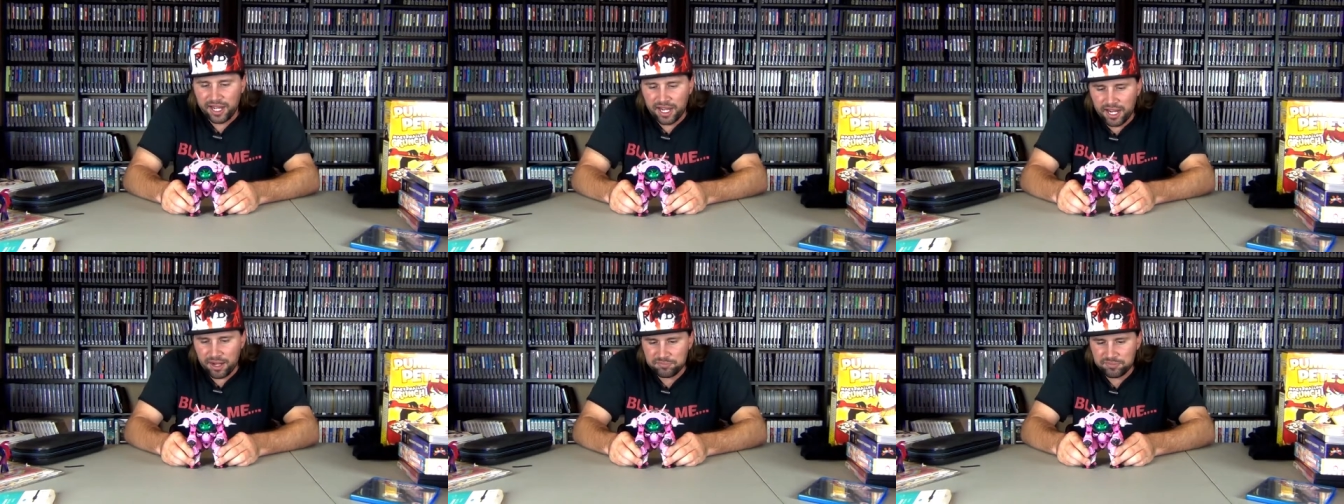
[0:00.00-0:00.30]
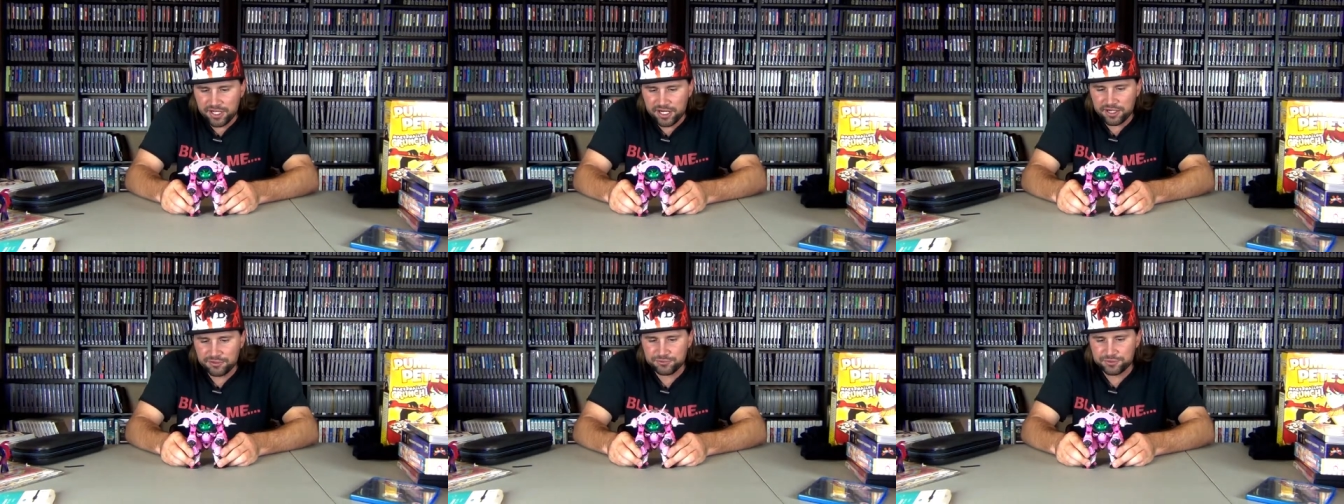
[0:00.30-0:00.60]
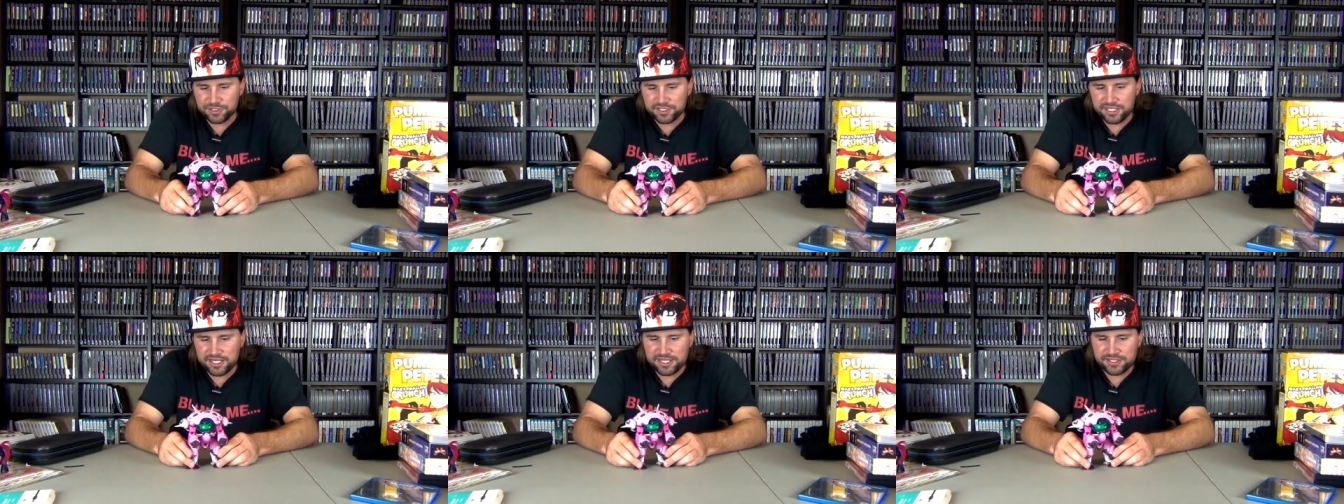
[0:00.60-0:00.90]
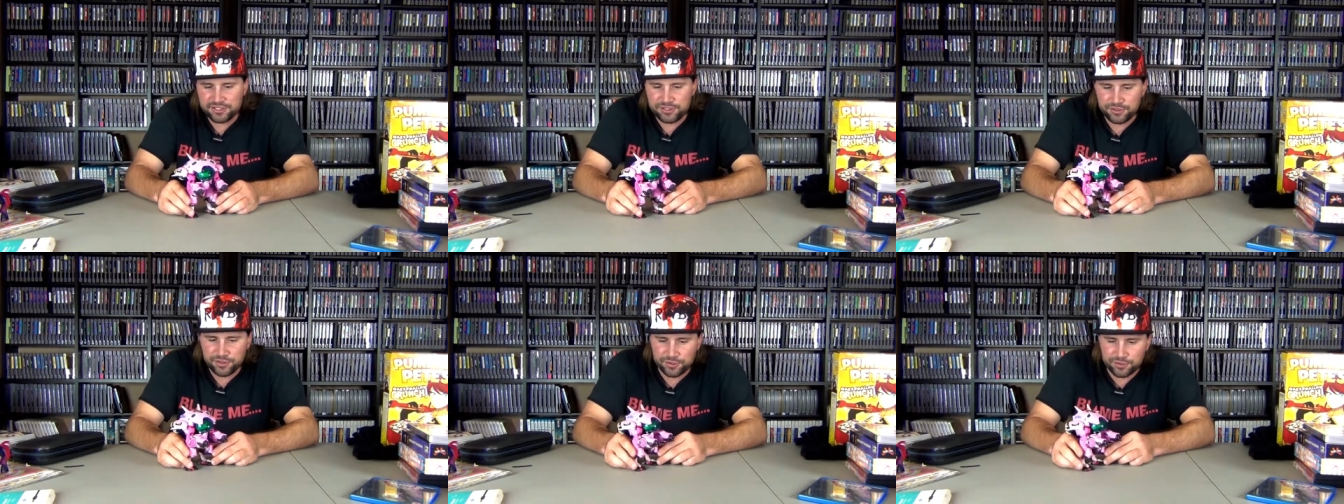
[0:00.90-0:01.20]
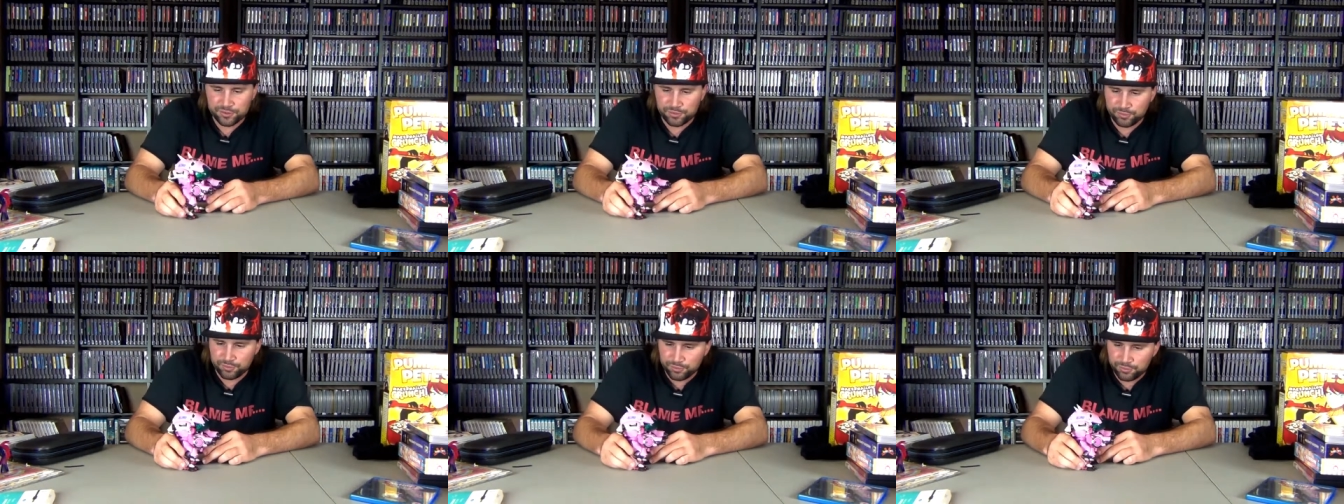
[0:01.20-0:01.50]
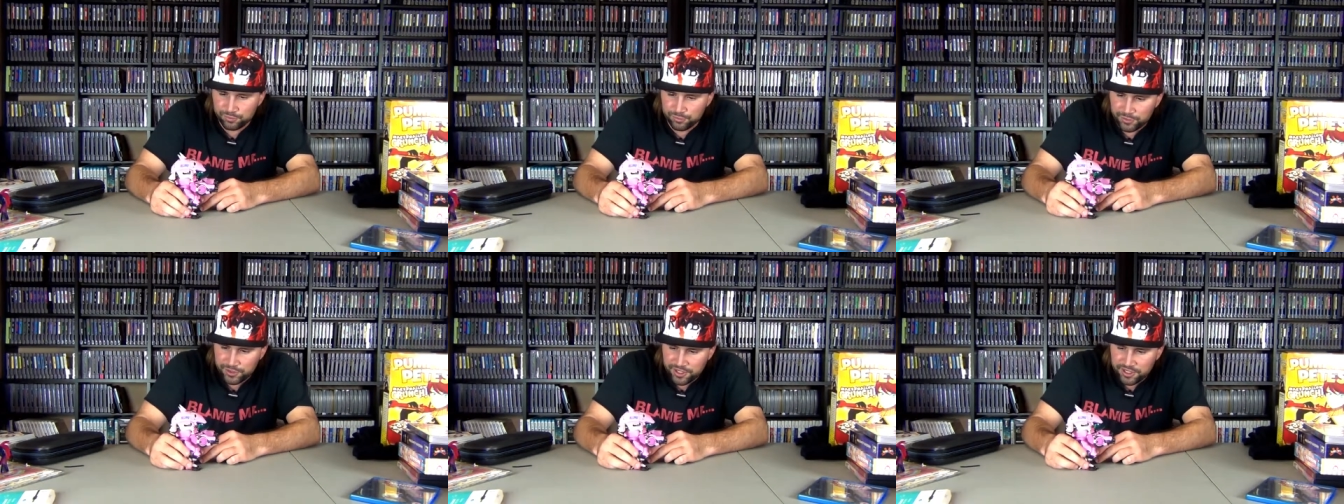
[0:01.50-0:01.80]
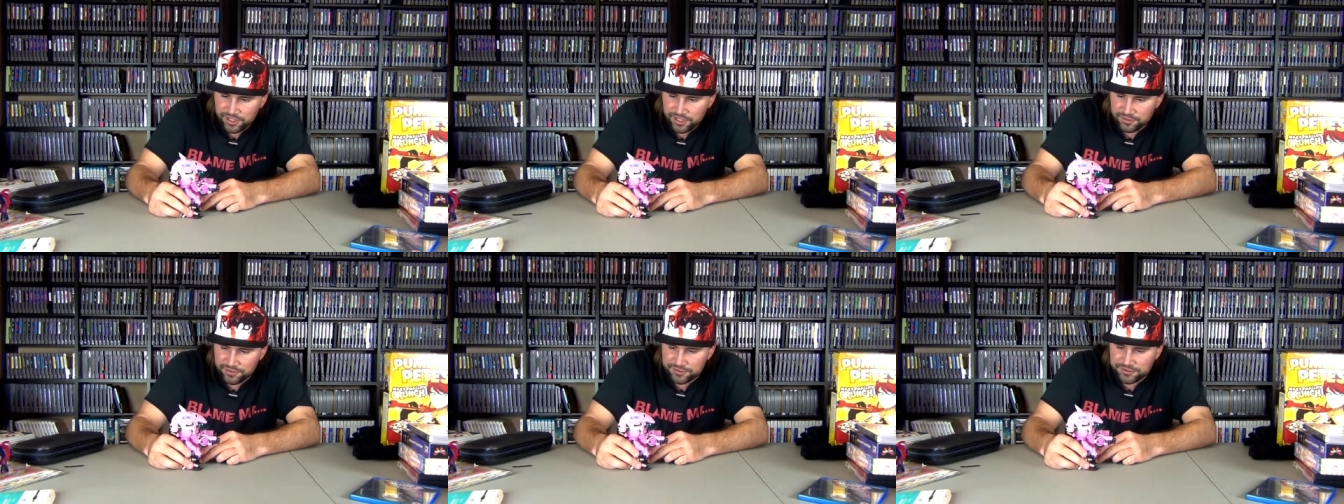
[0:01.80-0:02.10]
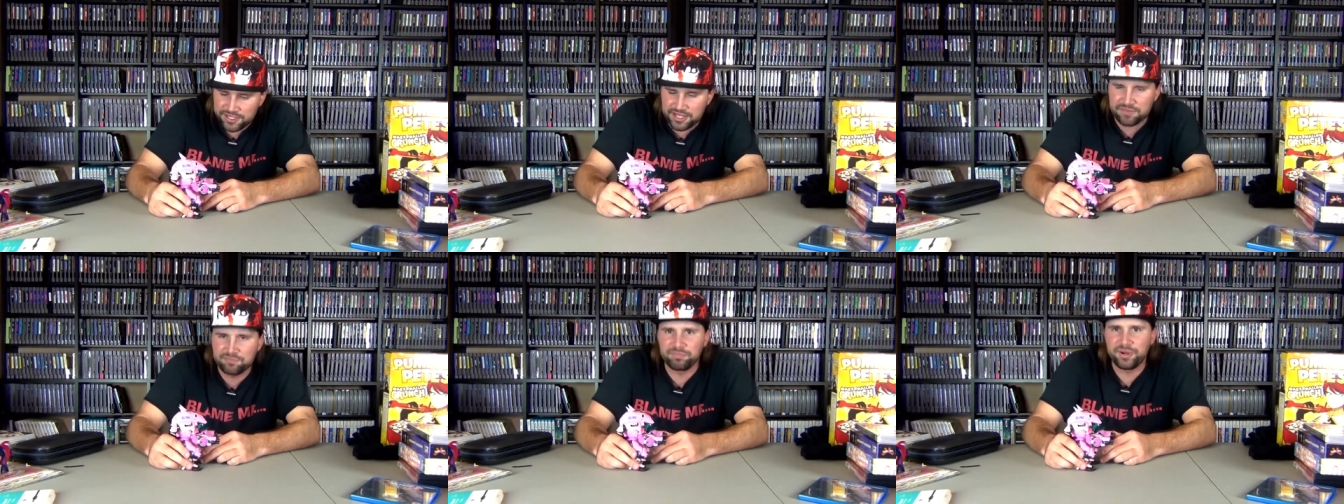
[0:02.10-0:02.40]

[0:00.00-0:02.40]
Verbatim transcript: I'm not really into those, what do you call those things,